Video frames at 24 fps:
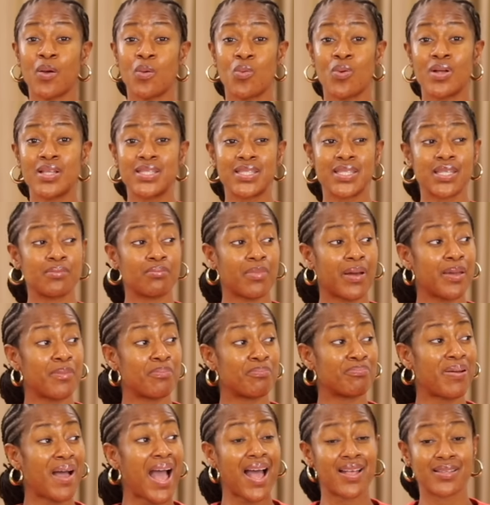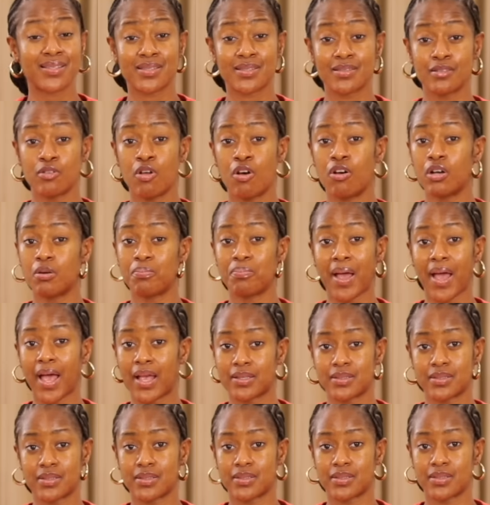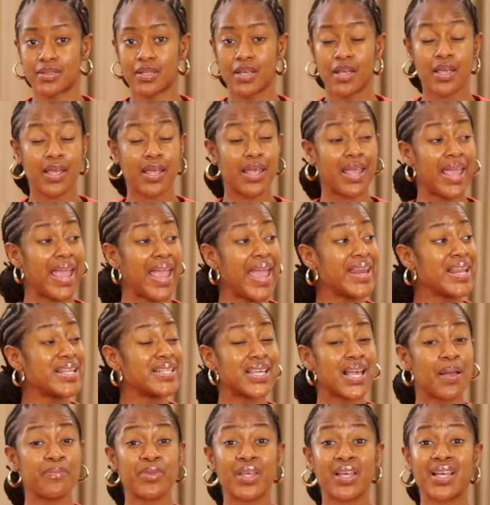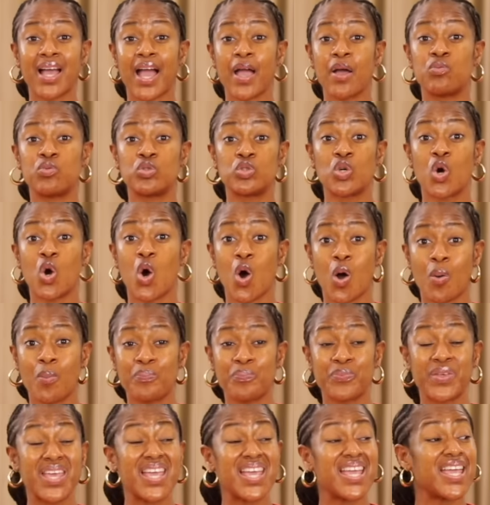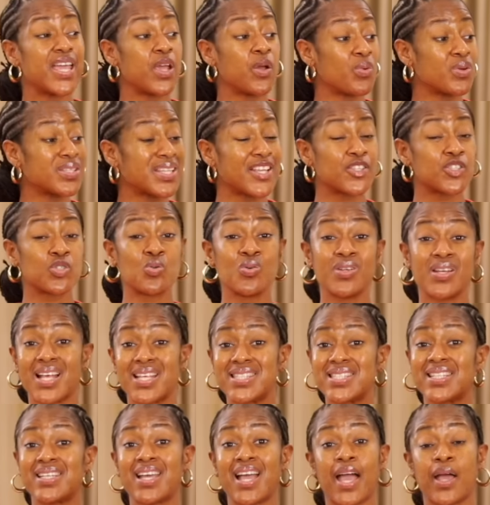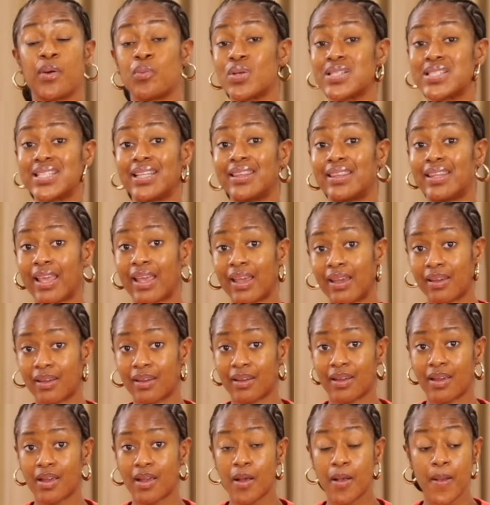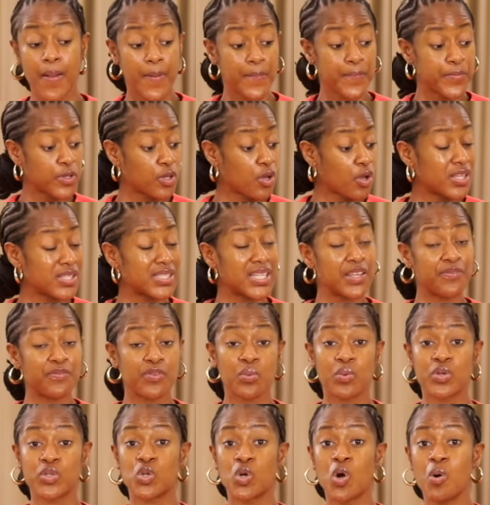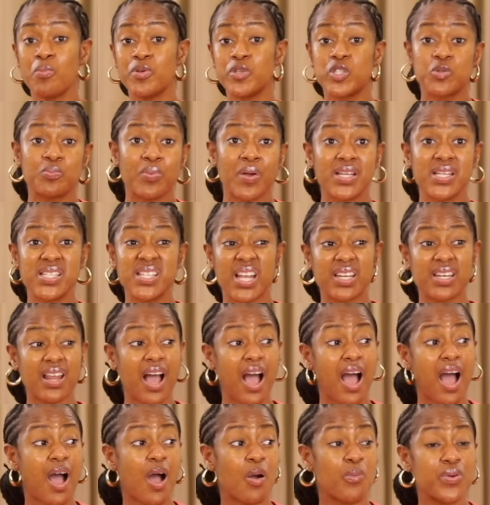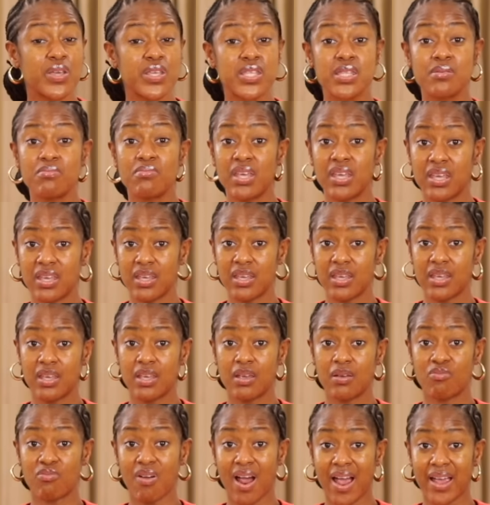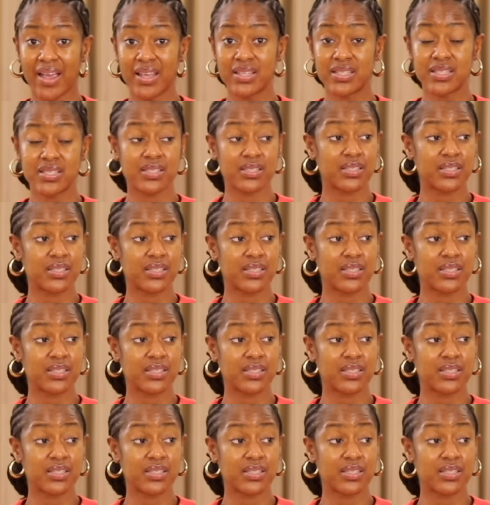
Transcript: once in my past, long past. Anytime the guy would come, it was as good as the guy wasn't there. Because if he was going to be spending an hour with me, right,